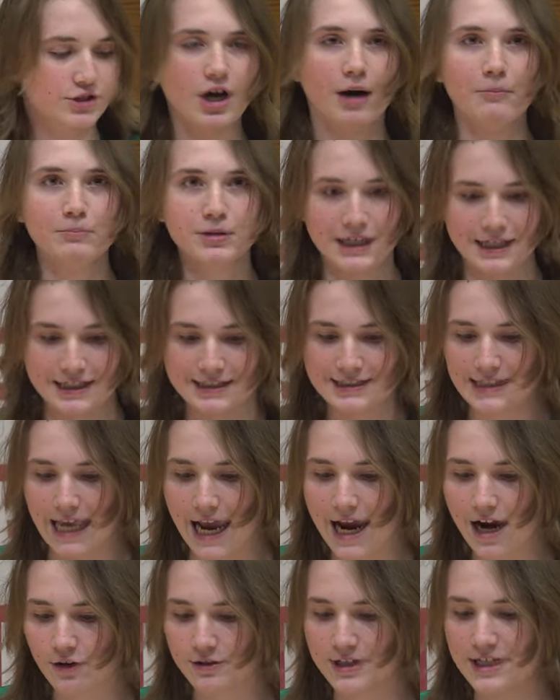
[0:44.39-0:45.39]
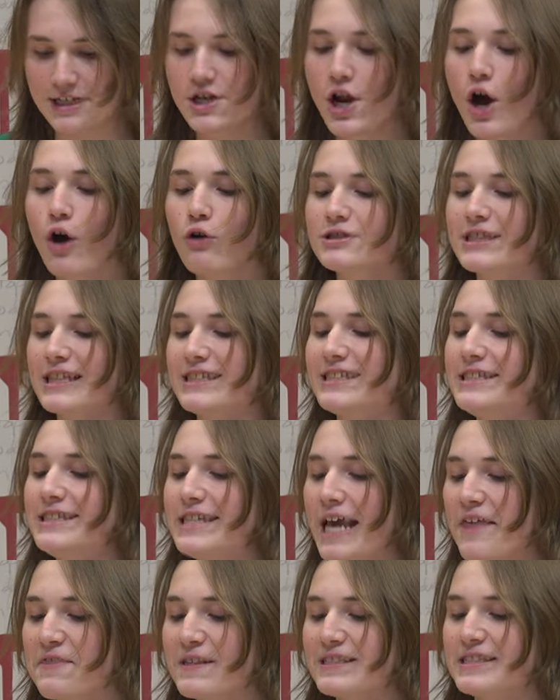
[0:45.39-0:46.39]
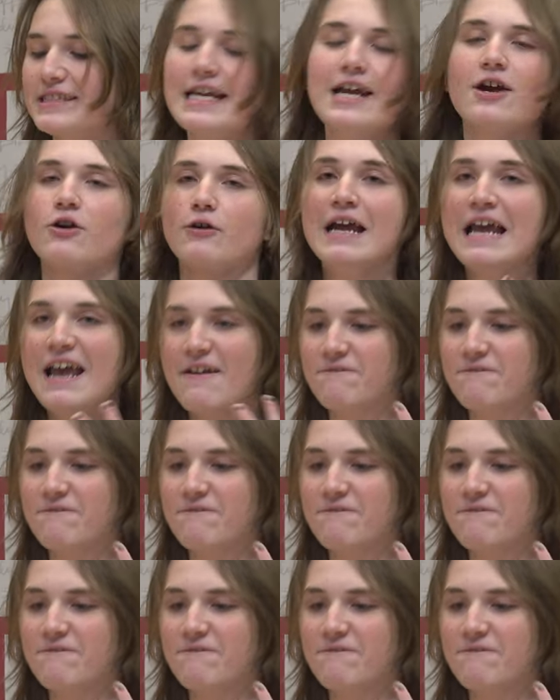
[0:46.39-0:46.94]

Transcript: Tumbling scared, it knows its death is near.